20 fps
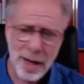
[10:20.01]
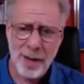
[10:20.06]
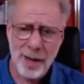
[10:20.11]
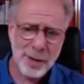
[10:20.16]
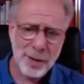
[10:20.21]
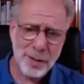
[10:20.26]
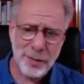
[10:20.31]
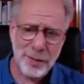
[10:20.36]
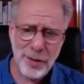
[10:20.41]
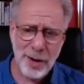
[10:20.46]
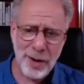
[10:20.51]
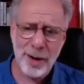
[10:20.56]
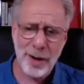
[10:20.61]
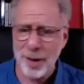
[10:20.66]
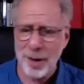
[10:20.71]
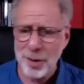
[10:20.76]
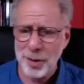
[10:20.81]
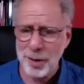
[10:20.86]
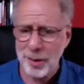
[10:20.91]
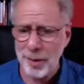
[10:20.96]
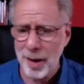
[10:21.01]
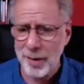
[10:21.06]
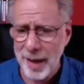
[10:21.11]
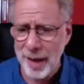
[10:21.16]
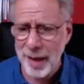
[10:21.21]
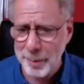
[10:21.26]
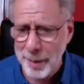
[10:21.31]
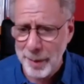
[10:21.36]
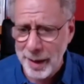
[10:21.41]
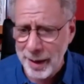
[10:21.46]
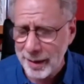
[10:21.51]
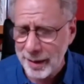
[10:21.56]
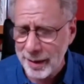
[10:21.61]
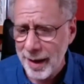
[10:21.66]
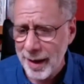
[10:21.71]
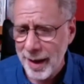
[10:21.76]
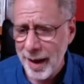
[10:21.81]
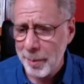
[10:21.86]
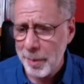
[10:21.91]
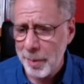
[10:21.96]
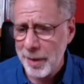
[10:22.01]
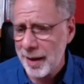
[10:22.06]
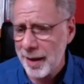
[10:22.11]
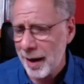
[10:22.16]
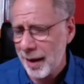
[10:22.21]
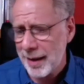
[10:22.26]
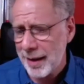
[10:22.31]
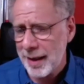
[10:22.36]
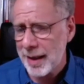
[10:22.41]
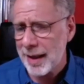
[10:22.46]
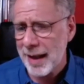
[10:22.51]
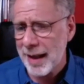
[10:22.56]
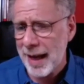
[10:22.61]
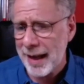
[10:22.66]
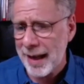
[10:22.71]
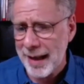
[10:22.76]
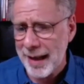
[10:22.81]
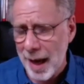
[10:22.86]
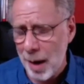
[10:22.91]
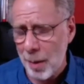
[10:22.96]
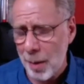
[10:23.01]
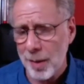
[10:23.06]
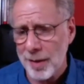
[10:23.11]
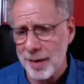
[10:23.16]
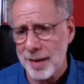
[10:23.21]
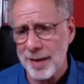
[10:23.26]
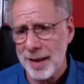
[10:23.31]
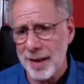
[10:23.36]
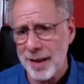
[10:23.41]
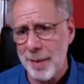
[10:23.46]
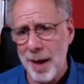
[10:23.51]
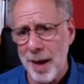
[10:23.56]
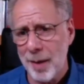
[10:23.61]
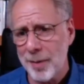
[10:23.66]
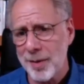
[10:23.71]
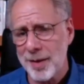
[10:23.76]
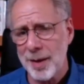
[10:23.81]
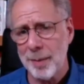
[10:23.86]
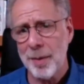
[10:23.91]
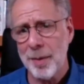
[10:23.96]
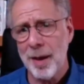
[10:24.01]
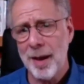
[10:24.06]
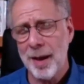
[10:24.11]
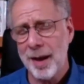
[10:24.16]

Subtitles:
So there's variation around that mean, but the idea that 8 hours is somehow some